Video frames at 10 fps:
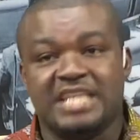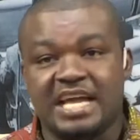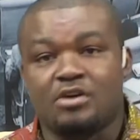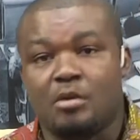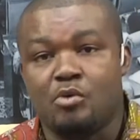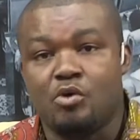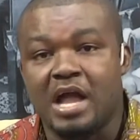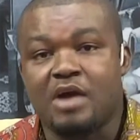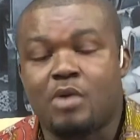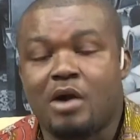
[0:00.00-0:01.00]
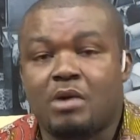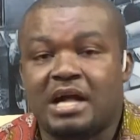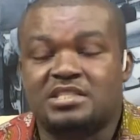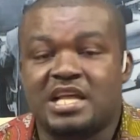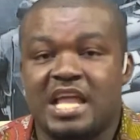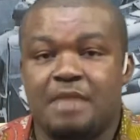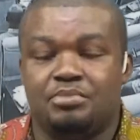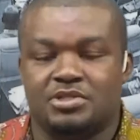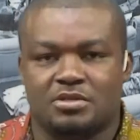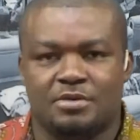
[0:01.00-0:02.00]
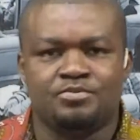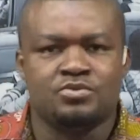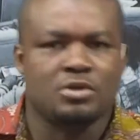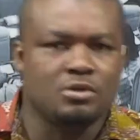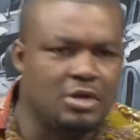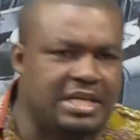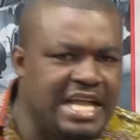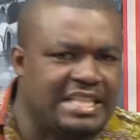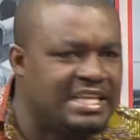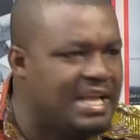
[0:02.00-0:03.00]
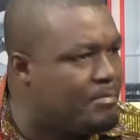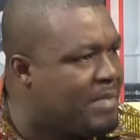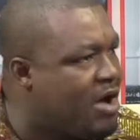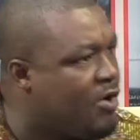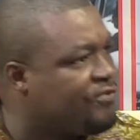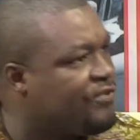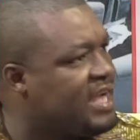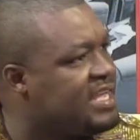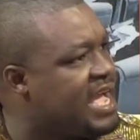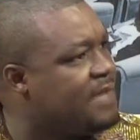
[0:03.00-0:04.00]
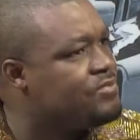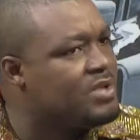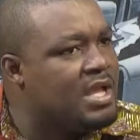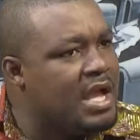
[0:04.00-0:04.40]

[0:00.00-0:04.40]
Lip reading: den na o mo ekwa akokatra ye MPs no looking at the number of a year